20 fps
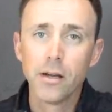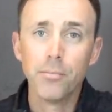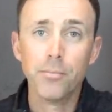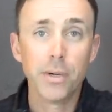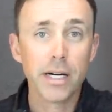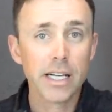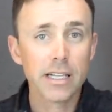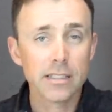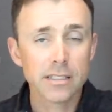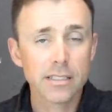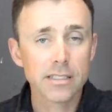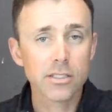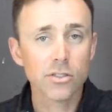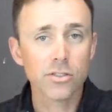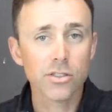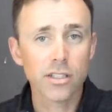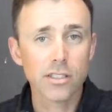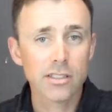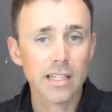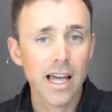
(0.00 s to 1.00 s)
but it
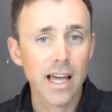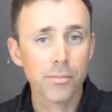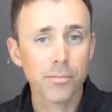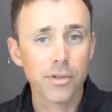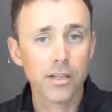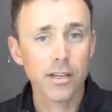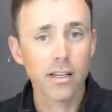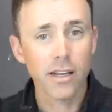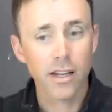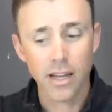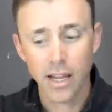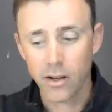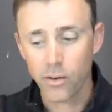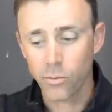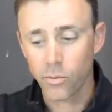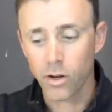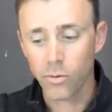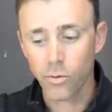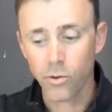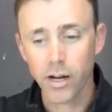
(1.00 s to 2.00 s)
still does happen.
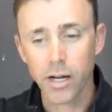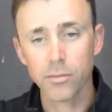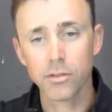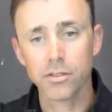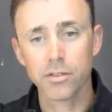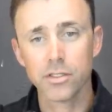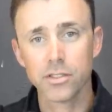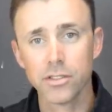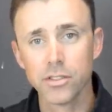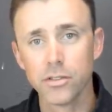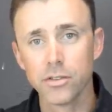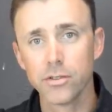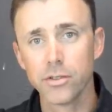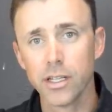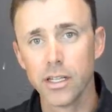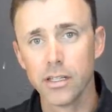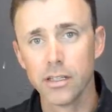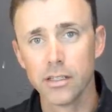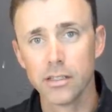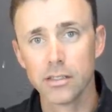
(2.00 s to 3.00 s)
And what we're able to
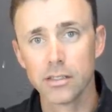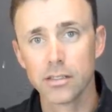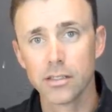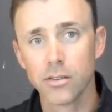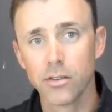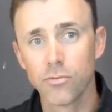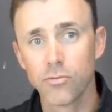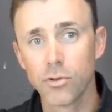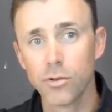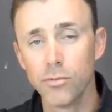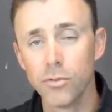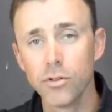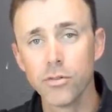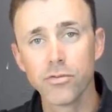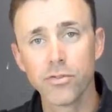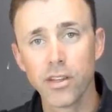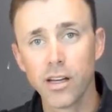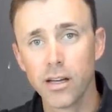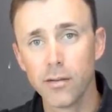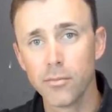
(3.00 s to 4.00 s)
do is
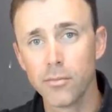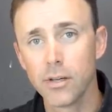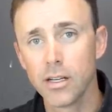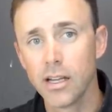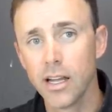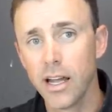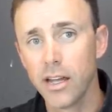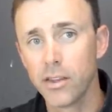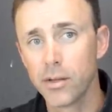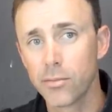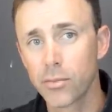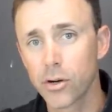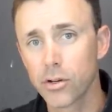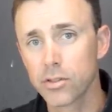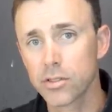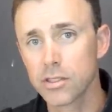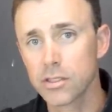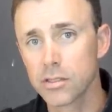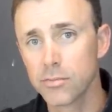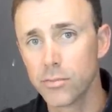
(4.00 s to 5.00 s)
remove them, and the
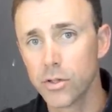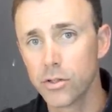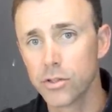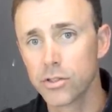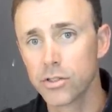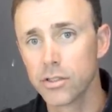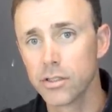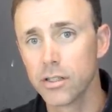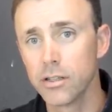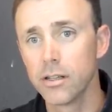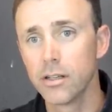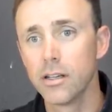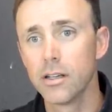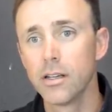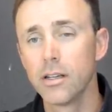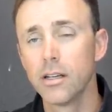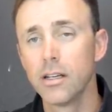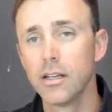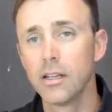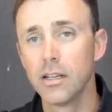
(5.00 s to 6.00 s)
person's motion
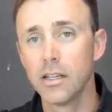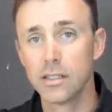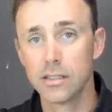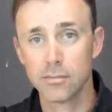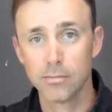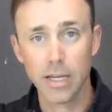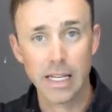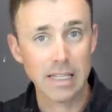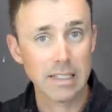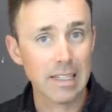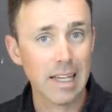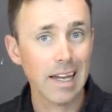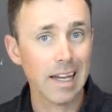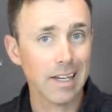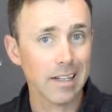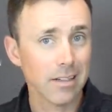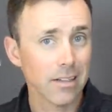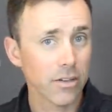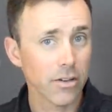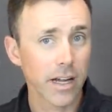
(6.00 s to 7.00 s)
is
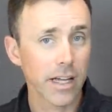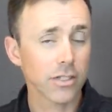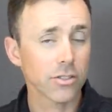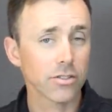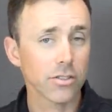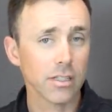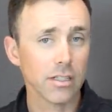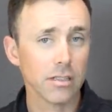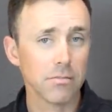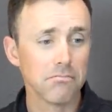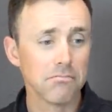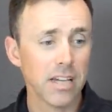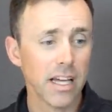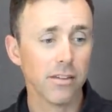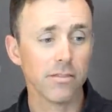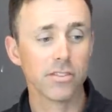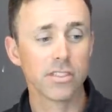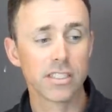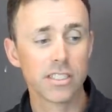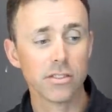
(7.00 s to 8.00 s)
maintained. They actually
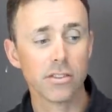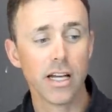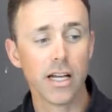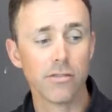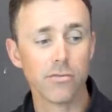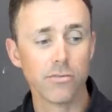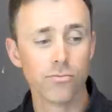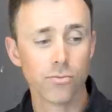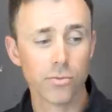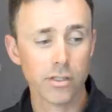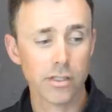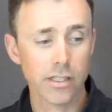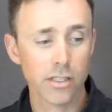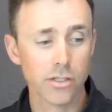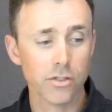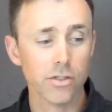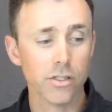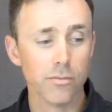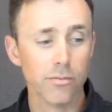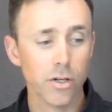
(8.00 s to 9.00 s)
have still have really
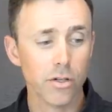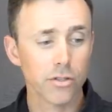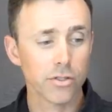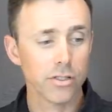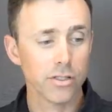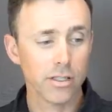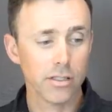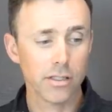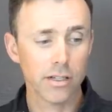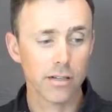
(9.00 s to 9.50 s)
good motion in